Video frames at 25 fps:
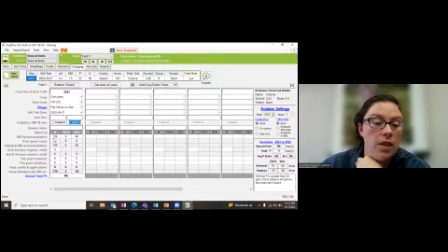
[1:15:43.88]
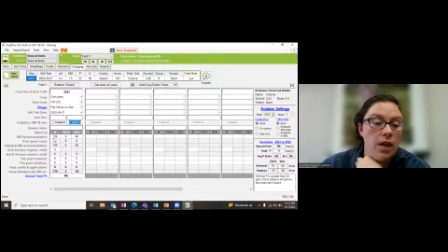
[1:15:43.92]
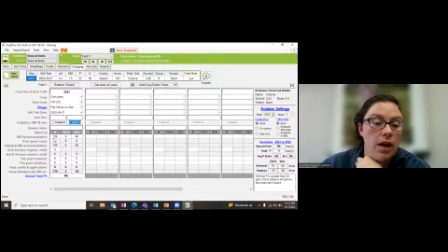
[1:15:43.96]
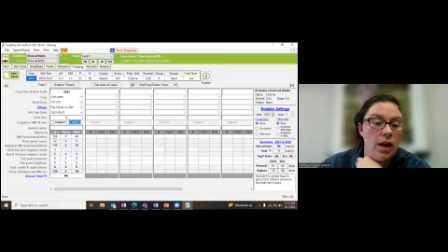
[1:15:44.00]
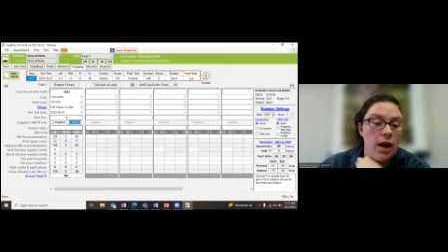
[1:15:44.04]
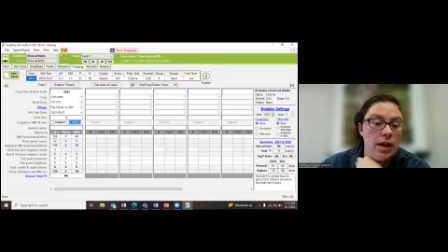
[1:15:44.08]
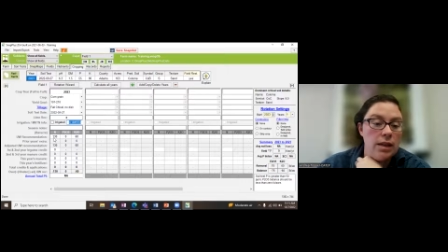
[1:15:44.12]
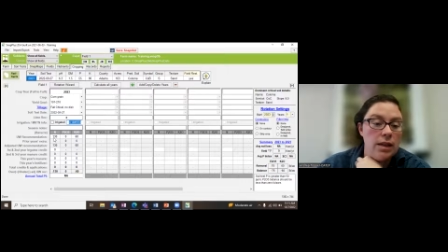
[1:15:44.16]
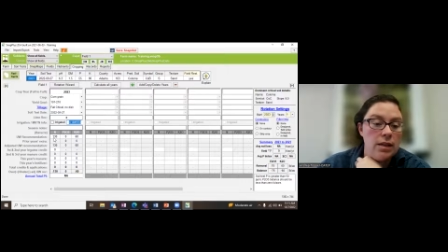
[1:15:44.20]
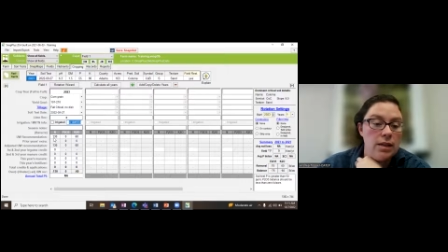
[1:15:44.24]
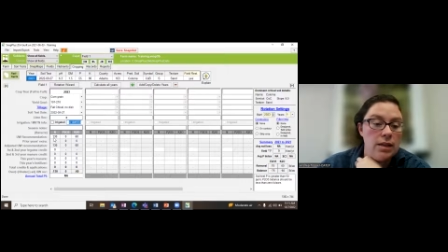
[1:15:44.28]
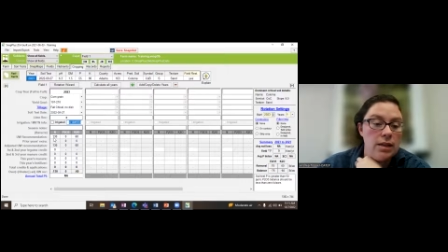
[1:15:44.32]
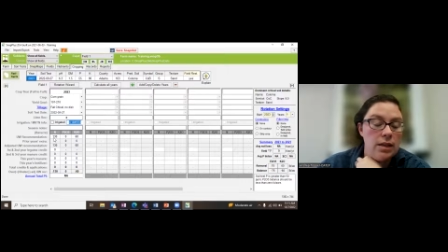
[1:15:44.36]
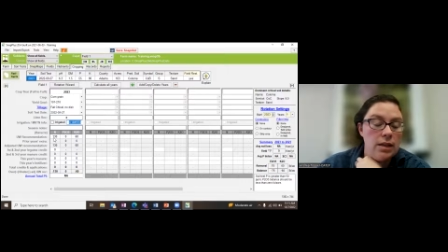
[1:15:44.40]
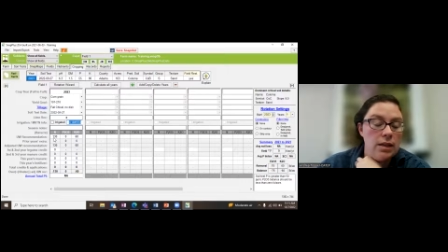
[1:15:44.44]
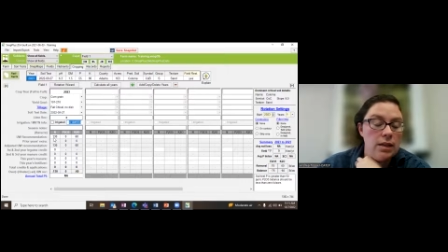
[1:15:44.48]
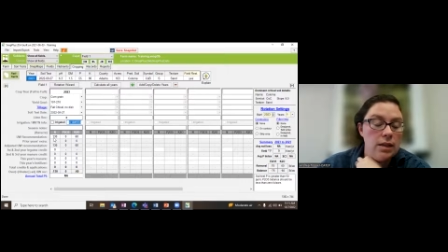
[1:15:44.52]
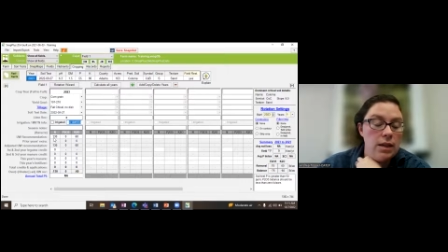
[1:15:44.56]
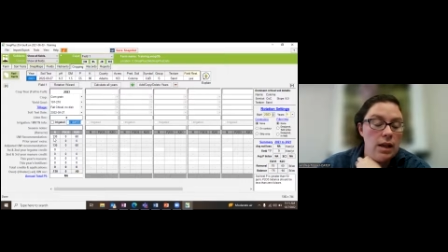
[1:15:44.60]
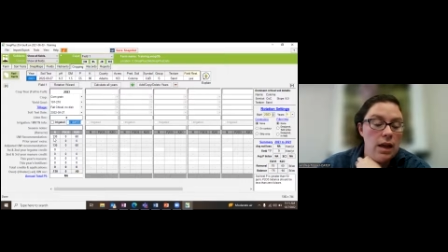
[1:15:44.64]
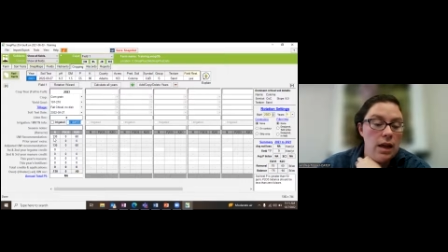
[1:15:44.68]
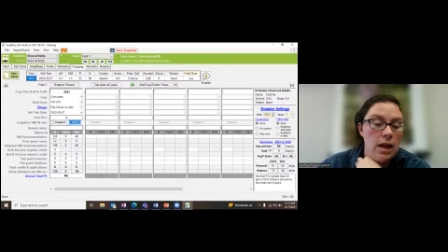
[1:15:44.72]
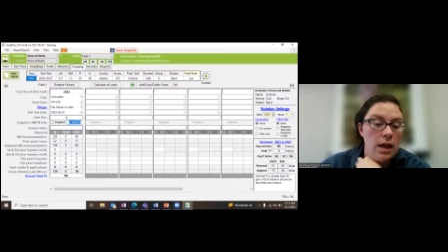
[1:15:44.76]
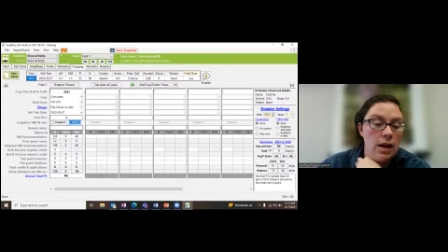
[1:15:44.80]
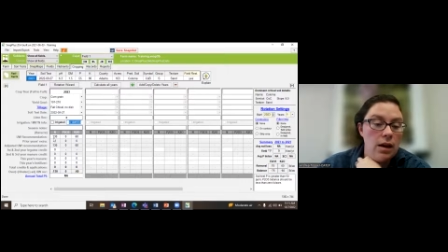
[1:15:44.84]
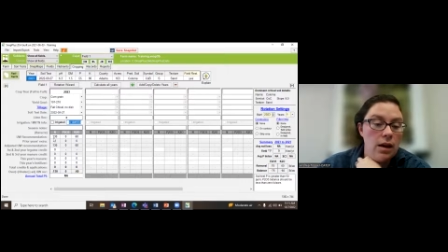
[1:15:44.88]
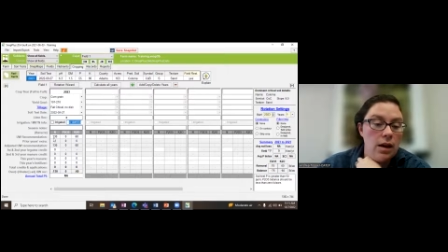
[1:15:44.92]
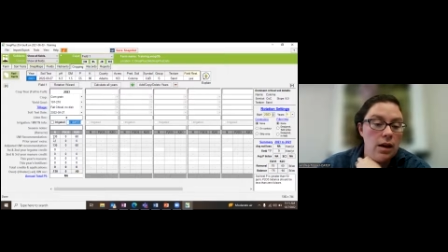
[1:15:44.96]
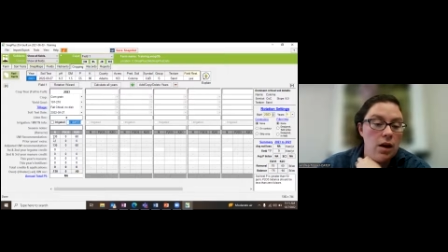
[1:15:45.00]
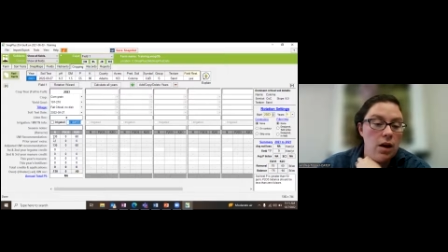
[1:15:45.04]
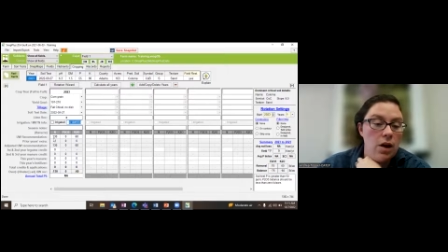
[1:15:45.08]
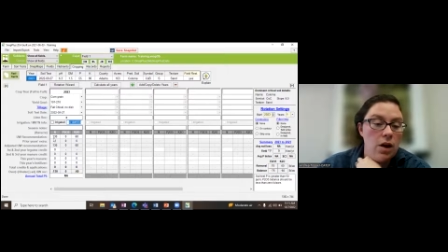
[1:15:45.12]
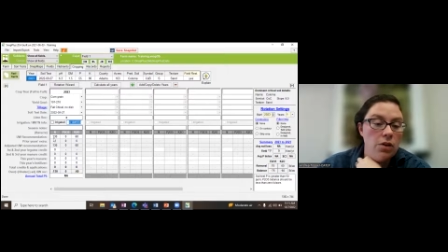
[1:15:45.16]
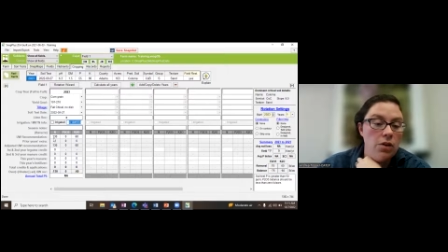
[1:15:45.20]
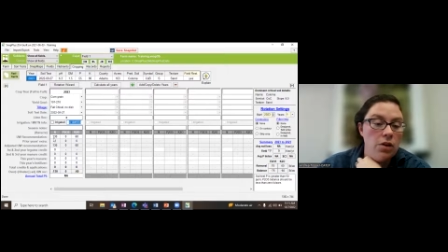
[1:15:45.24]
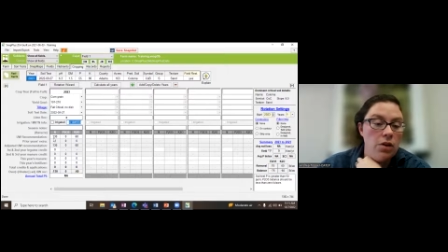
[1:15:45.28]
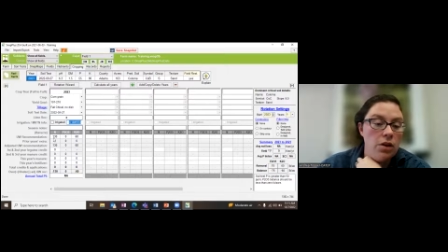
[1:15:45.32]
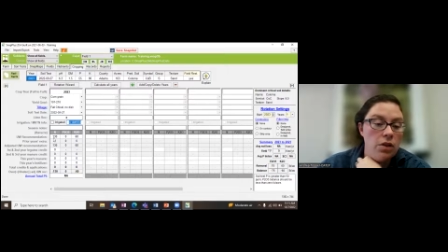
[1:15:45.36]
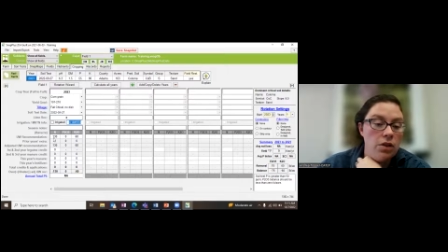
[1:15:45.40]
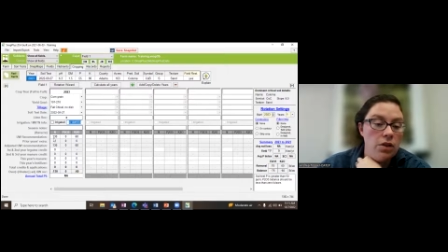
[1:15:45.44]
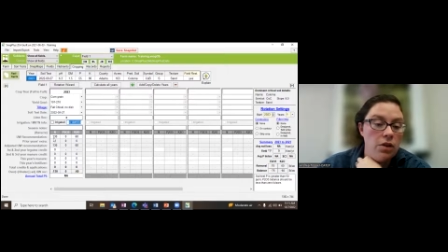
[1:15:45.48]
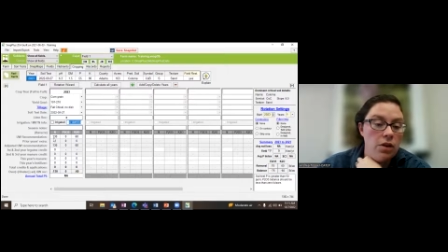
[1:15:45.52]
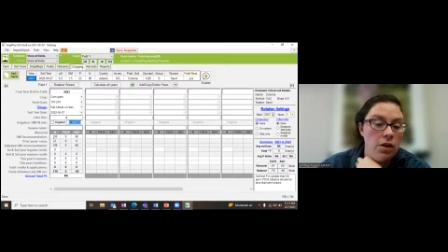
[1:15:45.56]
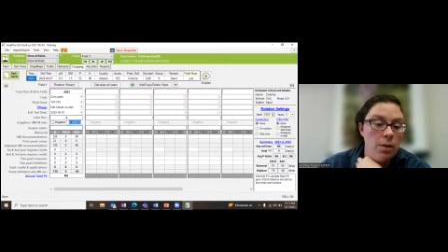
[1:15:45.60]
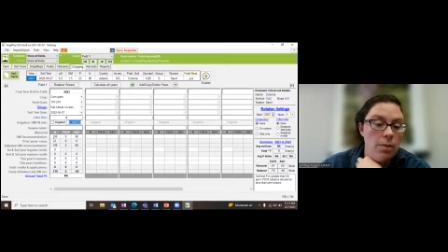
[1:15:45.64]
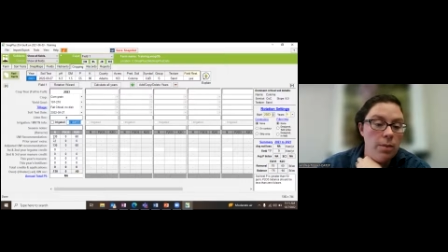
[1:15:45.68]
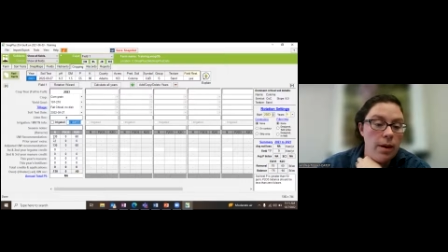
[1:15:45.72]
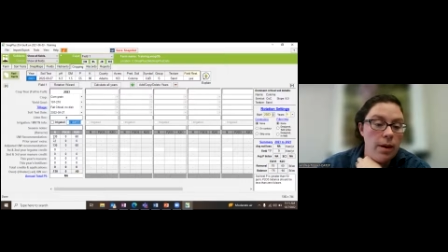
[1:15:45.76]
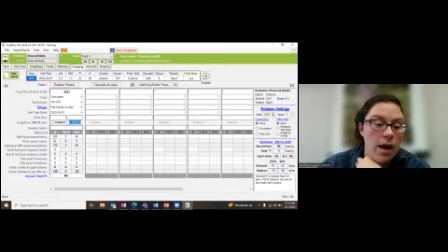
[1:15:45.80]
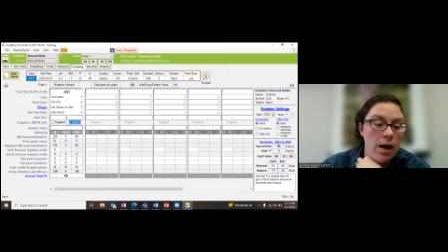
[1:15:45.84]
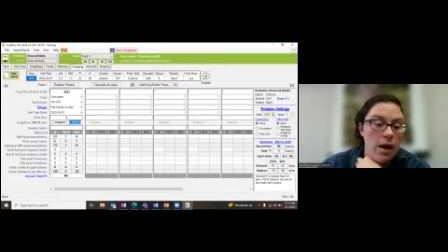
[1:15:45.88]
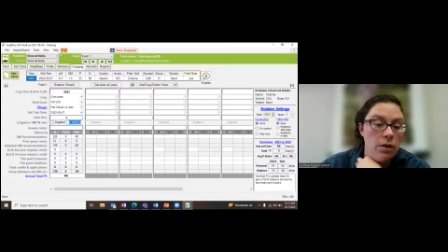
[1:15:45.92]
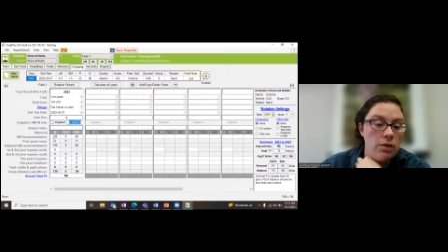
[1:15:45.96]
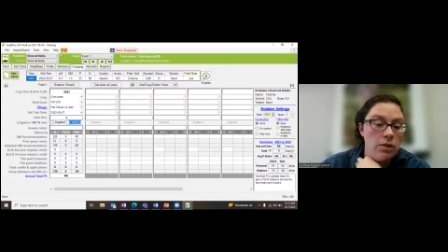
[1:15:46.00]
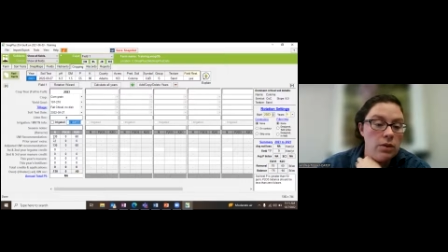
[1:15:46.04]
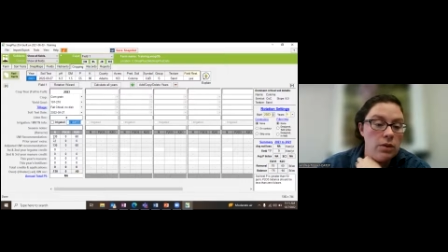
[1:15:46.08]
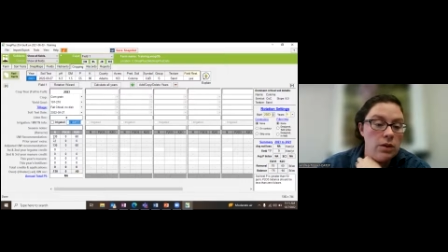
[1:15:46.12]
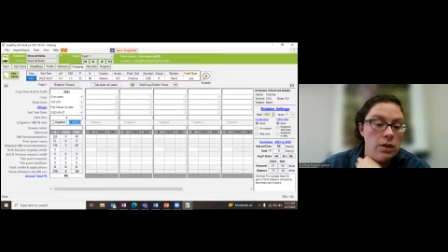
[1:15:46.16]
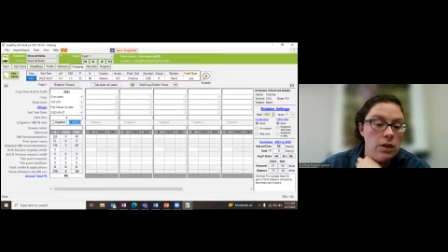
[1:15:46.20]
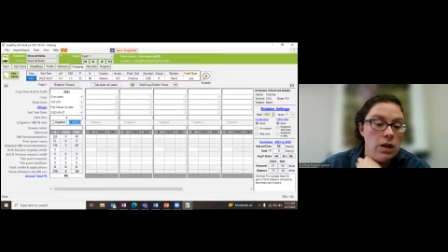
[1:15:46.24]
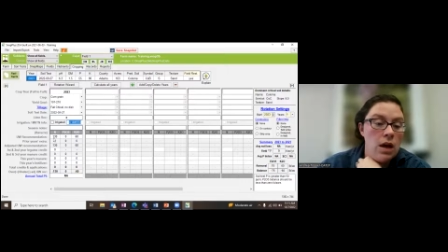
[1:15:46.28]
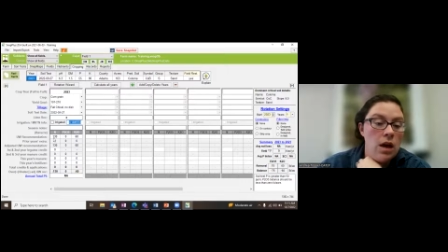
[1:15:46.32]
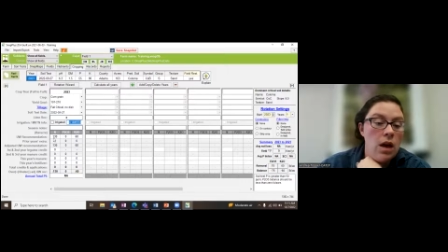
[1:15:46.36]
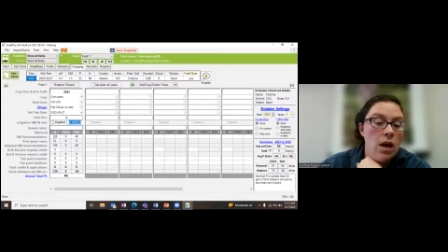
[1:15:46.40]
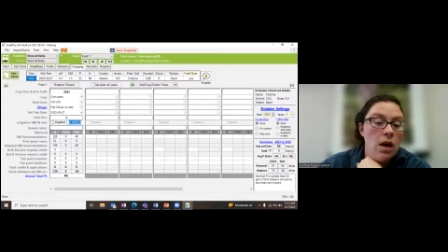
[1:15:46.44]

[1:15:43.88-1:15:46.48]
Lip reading: I still need 130 pounds